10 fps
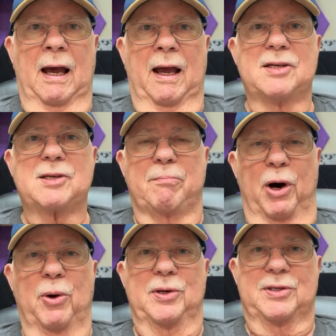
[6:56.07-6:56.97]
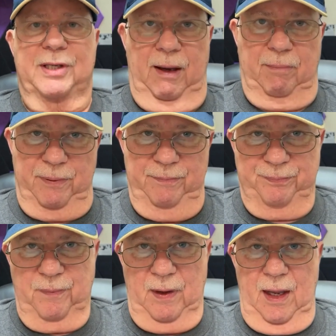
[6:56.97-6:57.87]
Now, here's a bonus tip.
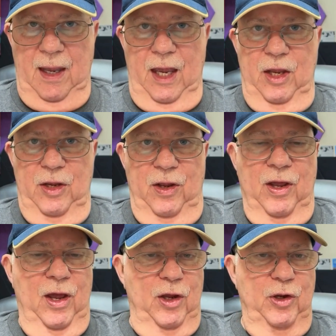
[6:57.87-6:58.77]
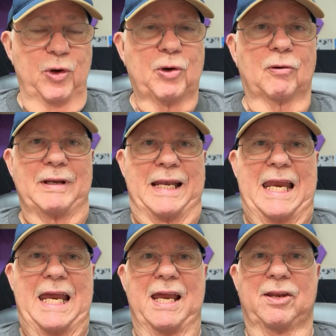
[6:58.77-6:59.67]
You don't
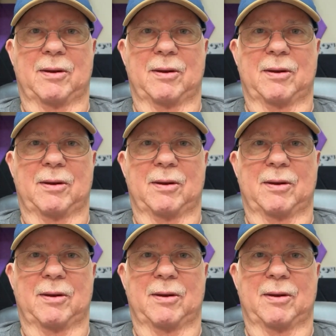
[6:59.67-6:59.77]
need to